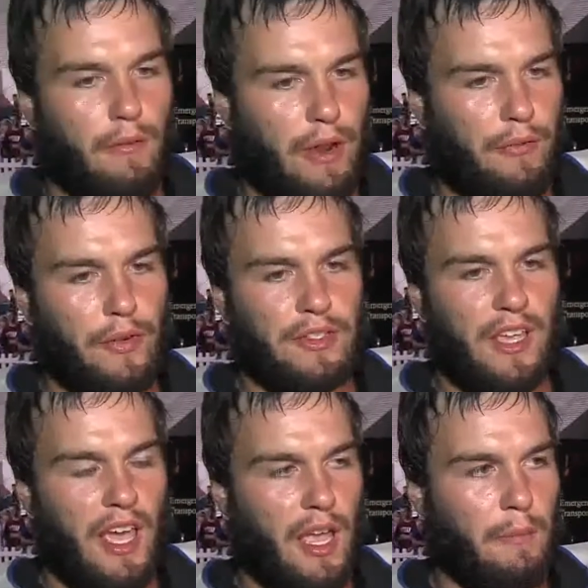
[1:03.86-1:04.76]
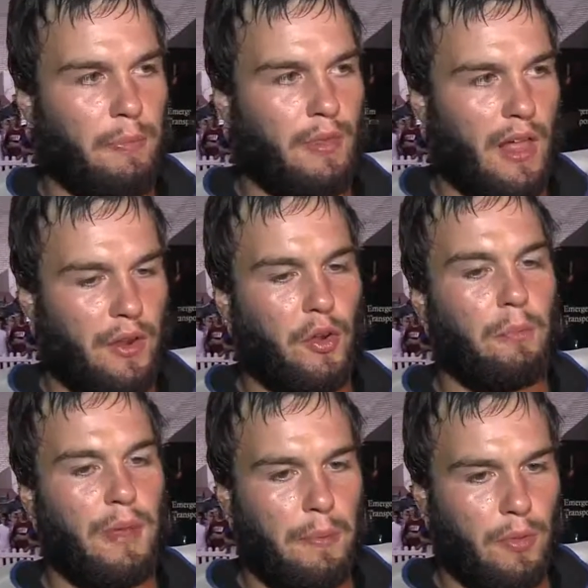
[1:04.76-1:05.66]
Very first game, a lot of new
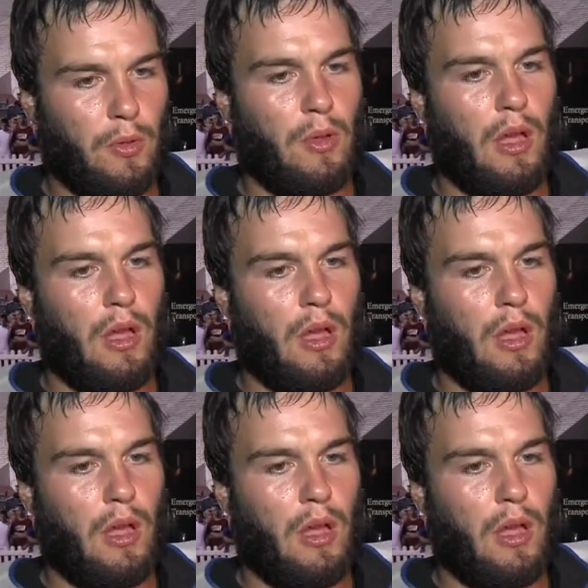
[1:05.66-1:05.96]
people.